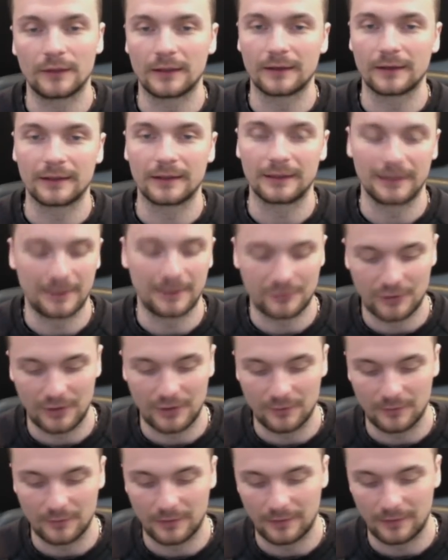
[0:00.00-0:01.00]
I
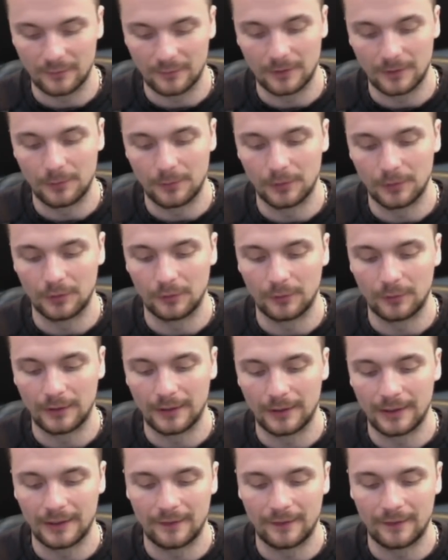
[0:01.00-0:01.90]
genuinely think we'll have pulled away,